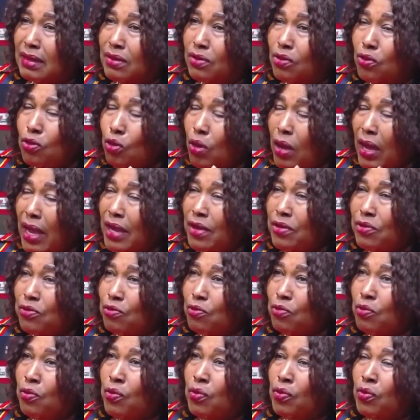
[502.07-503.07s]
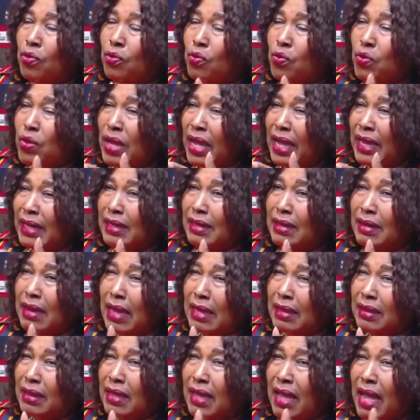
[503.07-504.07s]
Not hydro. We had,
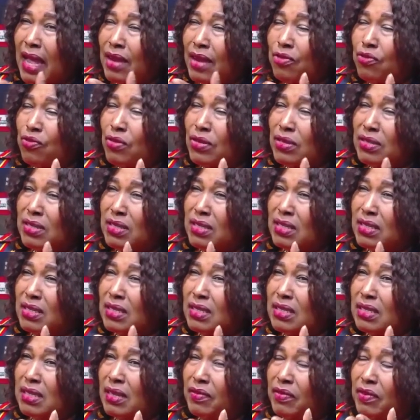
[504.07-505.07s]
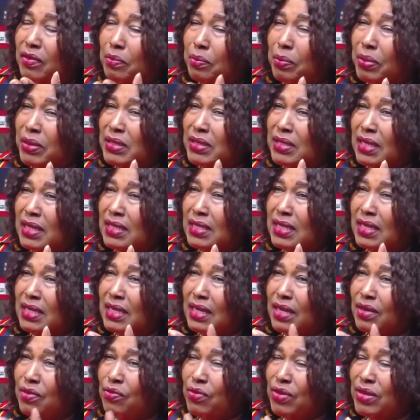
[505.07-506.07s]
I think, hydro is 67%,
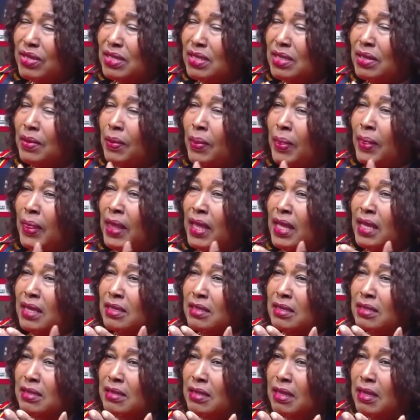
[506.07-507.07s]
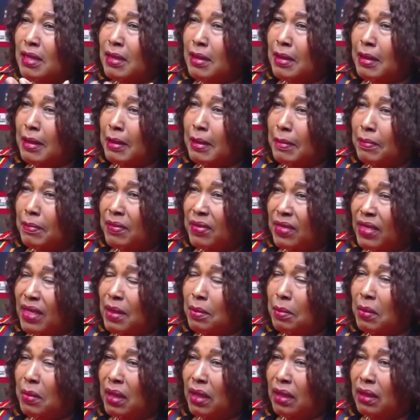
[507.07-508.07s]
and the rest is
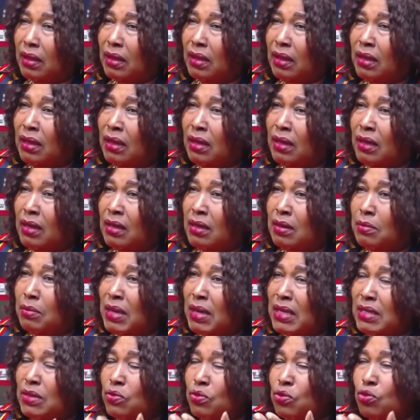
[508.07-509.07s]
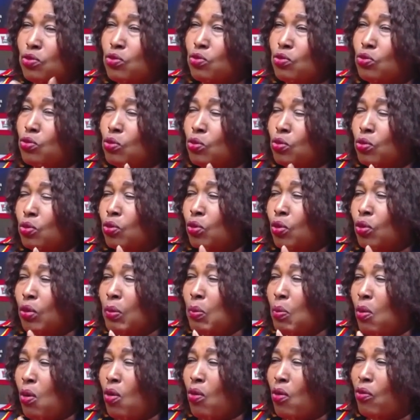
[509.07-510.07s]
thermal. But we do
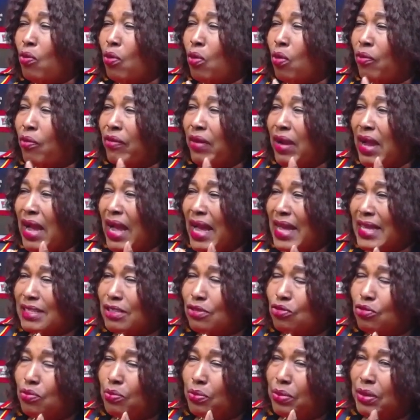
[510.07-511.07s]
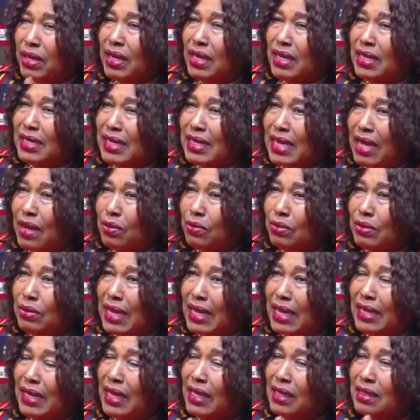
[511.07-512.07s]
look more of gas to bring it
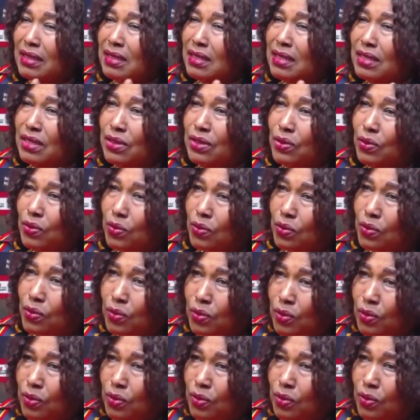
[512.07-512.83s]
down than LCU,